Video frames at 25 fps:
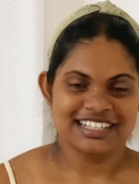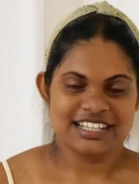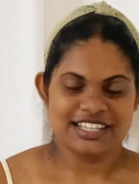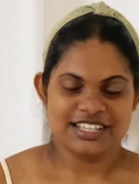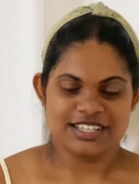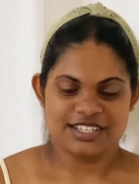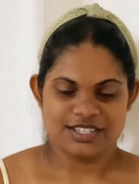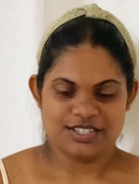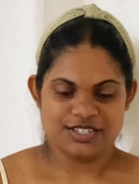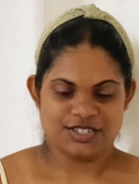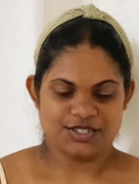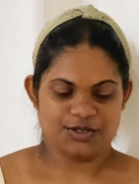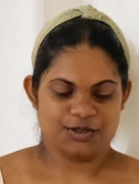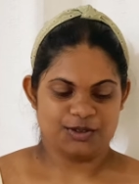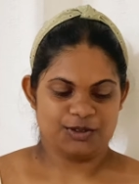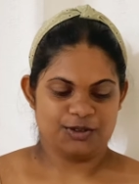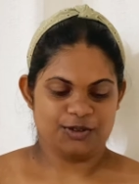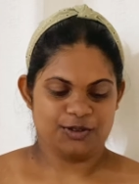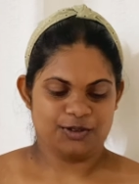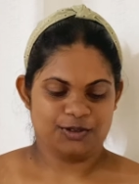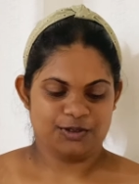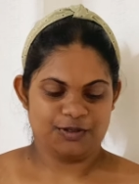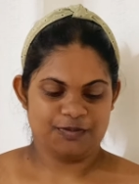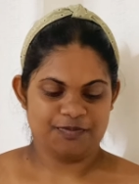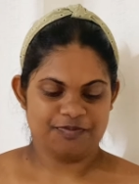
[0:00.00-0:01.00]

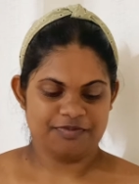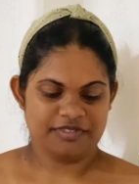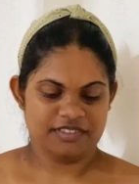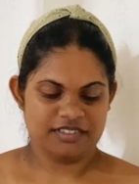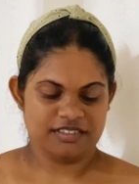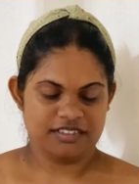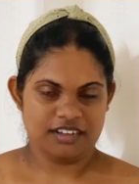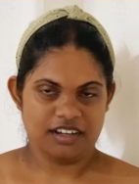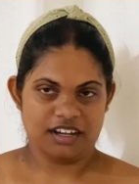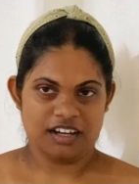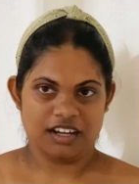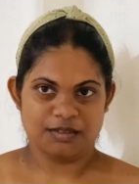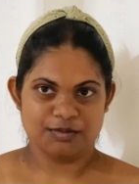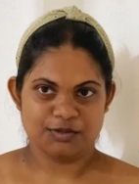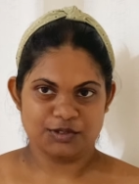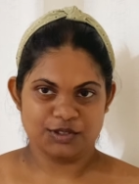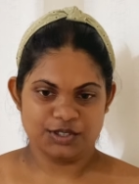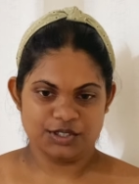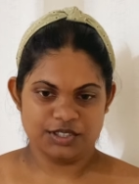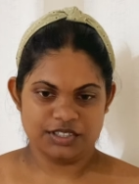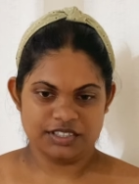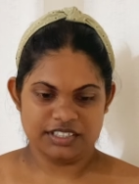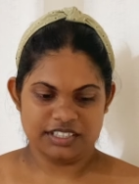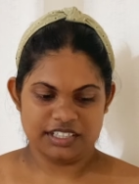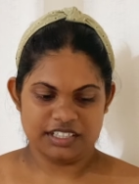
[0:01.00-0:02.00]
So I'm going
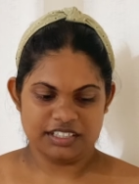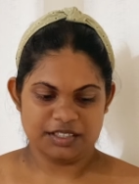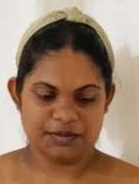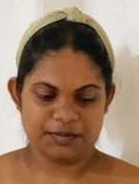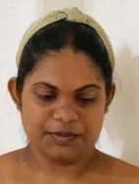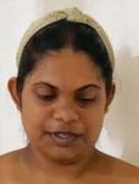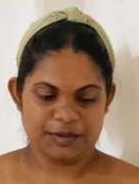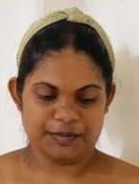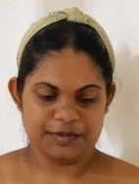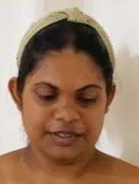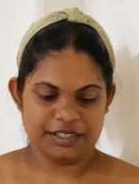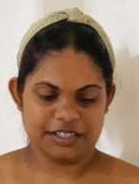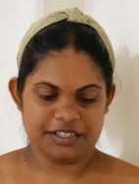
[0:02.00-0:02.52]
to take the BB